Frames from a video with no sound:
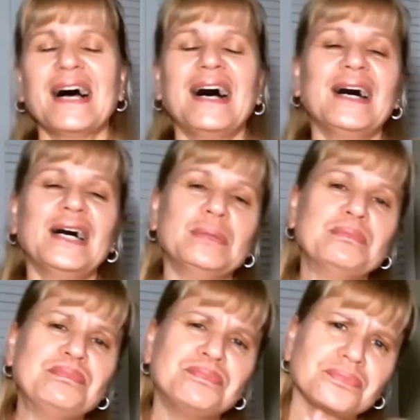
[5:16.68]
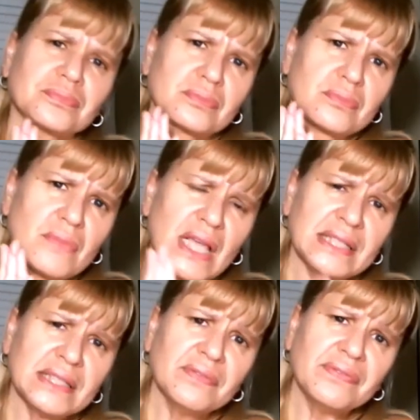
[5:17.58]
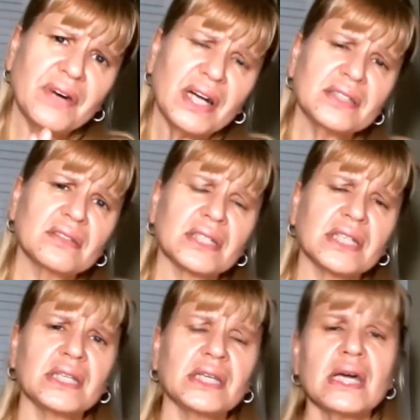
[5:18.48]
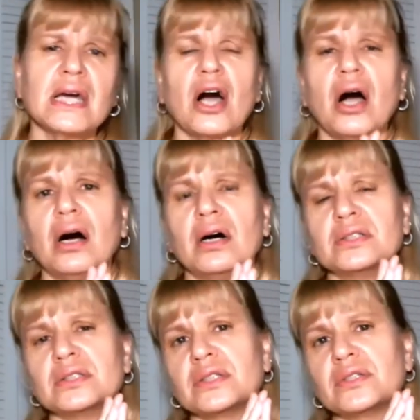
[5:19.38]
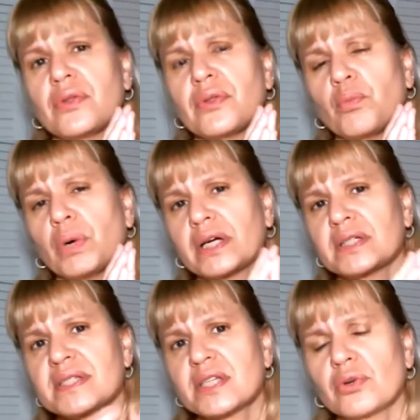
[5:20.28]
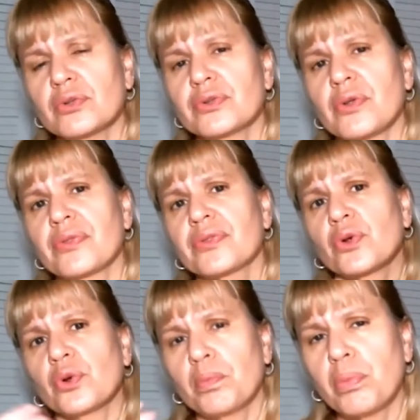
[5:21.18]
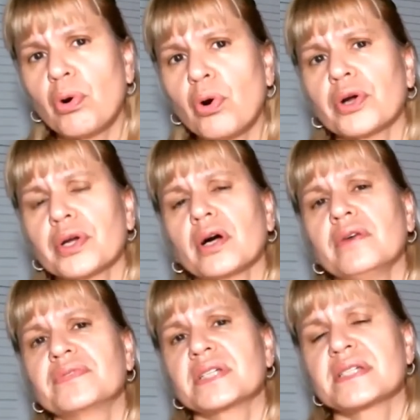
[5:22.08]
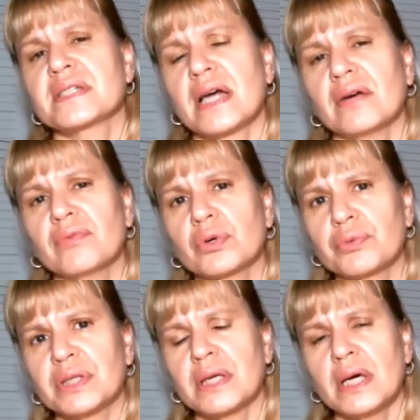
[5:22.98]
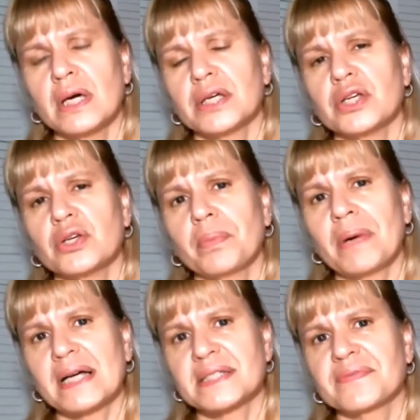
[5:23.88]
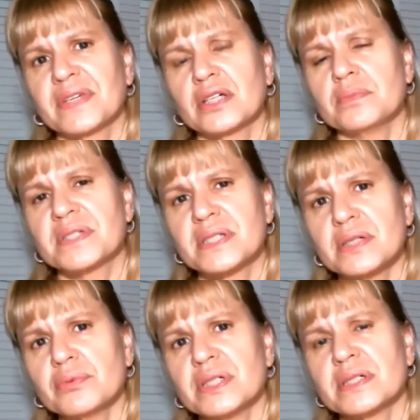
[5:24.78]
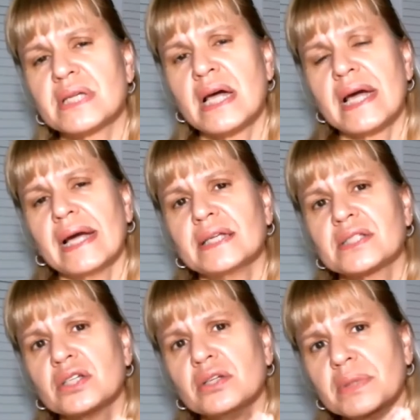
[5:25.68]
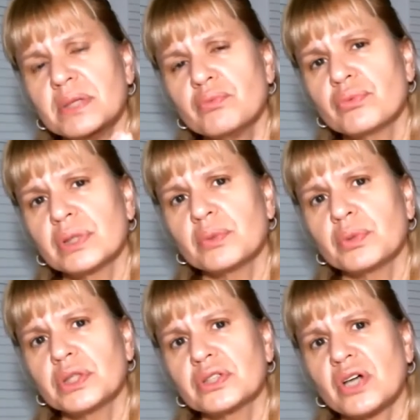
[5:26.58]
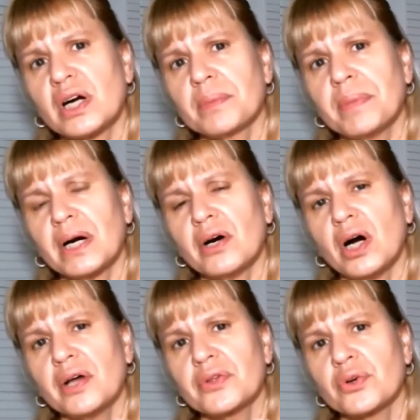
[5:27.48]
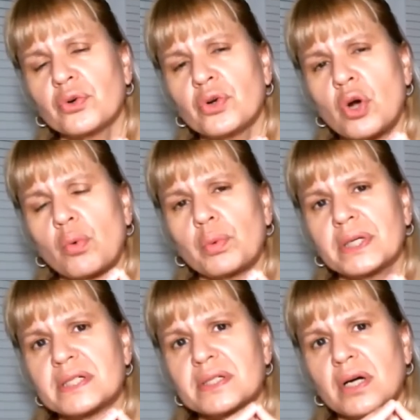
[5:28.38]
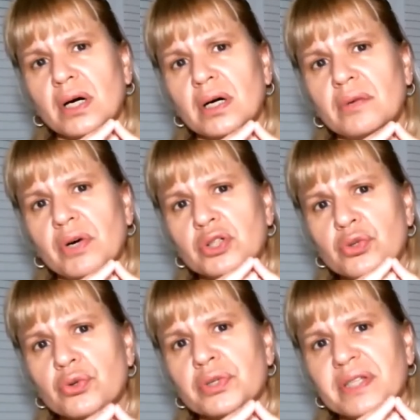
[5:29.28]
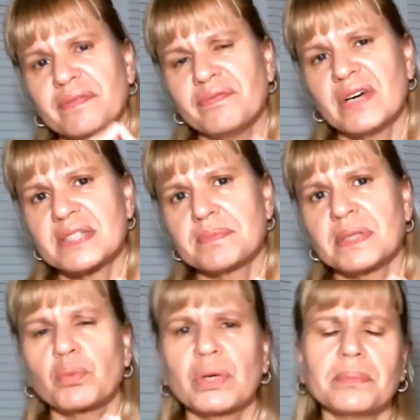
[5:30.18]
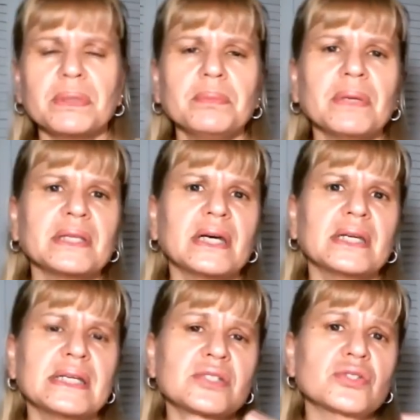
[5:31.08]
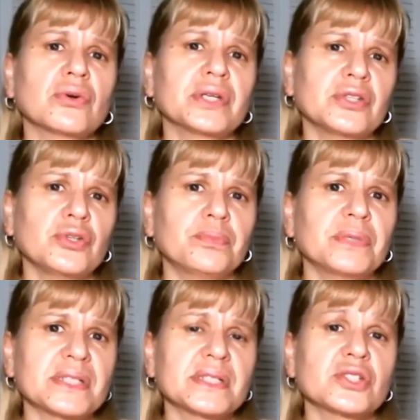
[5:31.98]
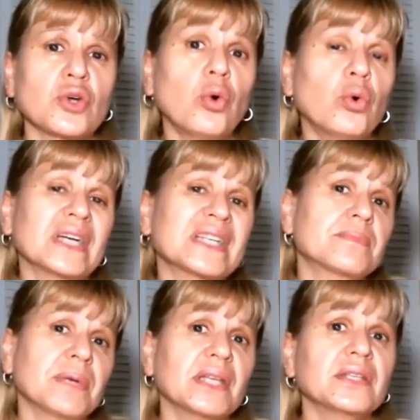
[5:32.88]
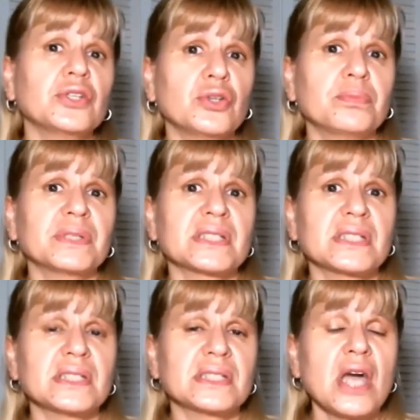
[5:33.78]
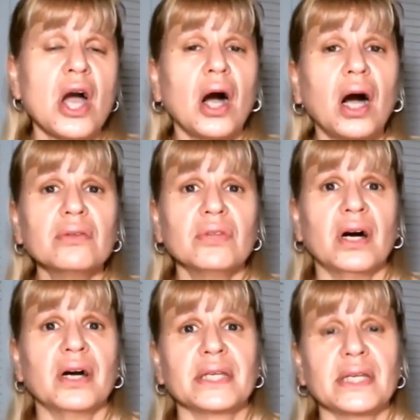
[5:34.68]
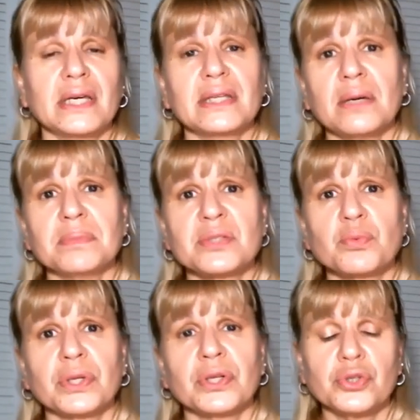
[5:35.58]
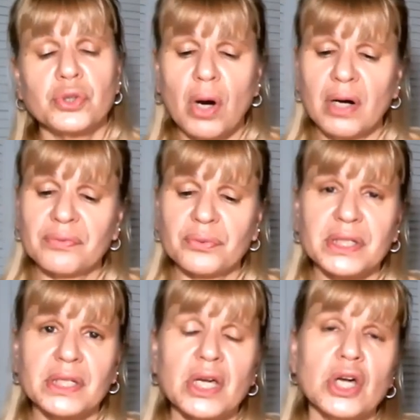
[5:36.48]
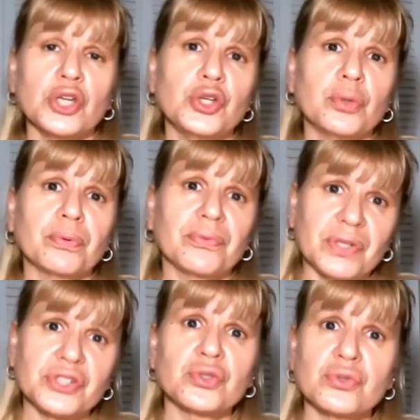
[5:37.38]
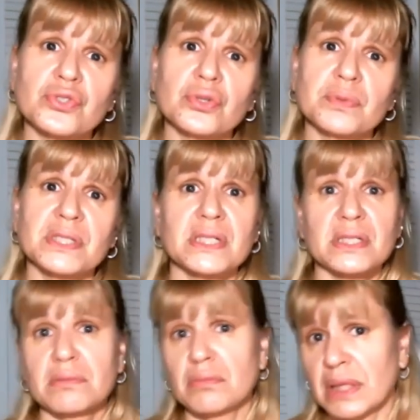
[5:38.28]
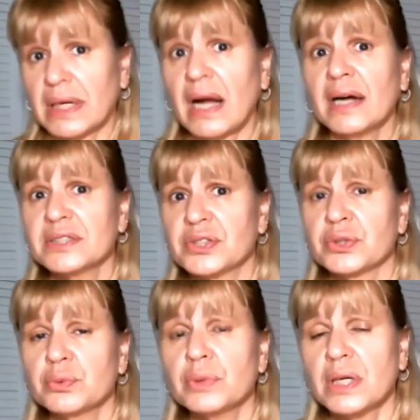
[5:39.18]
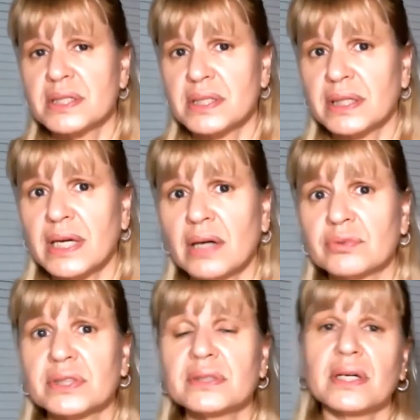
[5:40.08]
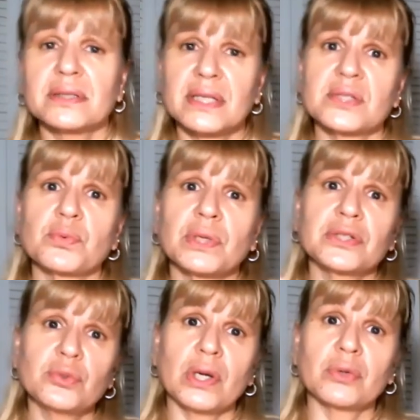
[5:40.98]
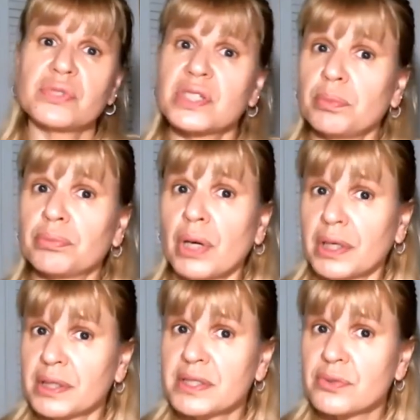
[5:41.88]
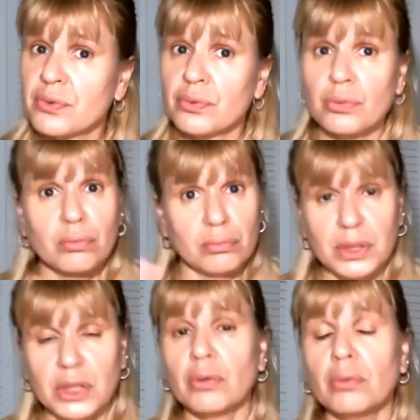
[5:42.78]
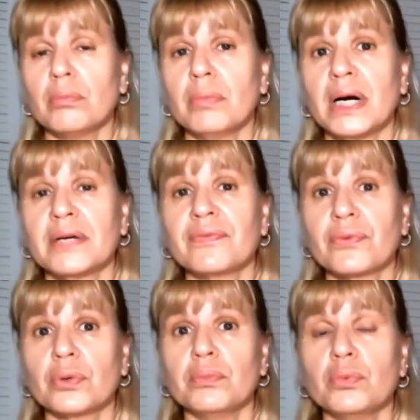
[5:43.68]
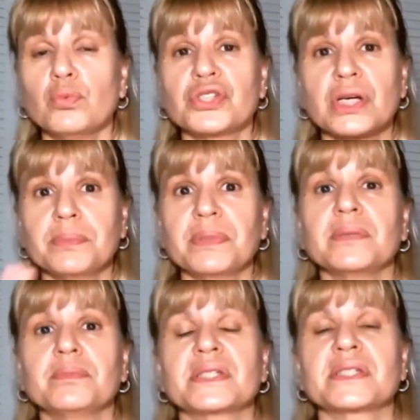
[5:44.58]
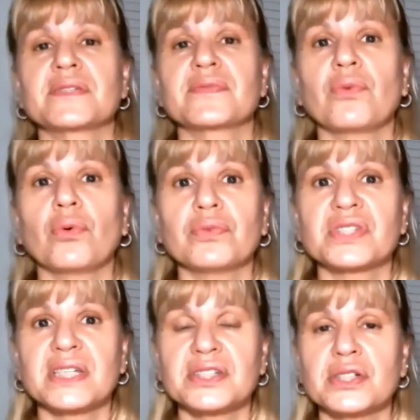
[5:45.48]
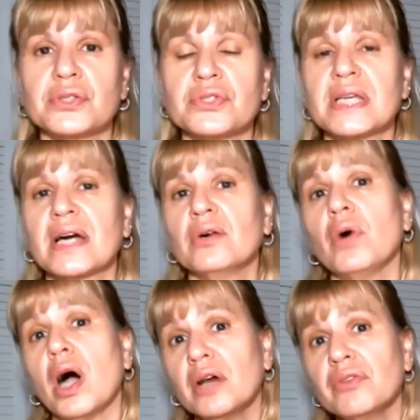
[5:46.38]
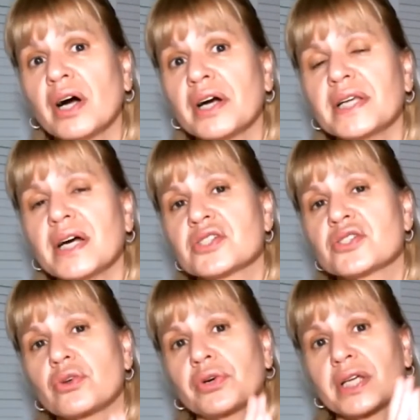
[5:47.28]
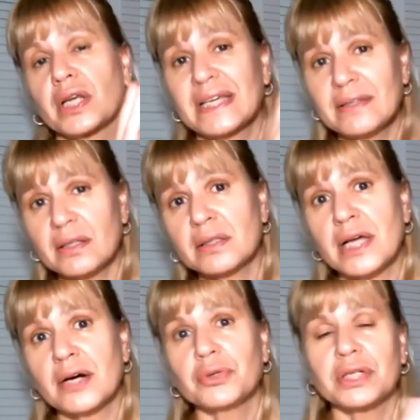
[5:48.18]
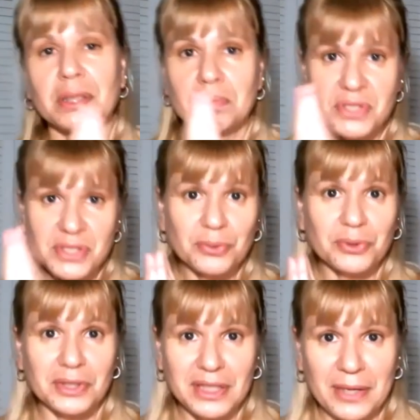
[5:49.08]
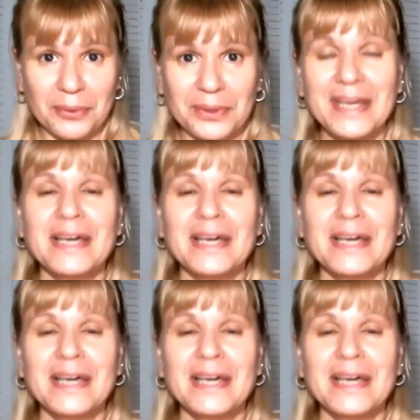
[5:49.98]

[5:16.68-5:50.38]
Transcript: Um, and then finally, on the what I consider the third part of this evergreen, you know, passive income series, it's going to be really we're going to talk about other ways of alternative investment. And what I mean by that is starting your business or expanding your business online and that means whether you're offering your professional services like i do as an accountant that's what i do i don't sell products through you know my firm which i've been in business for over 10 years now online i started in the cloud and i'm still in the cloud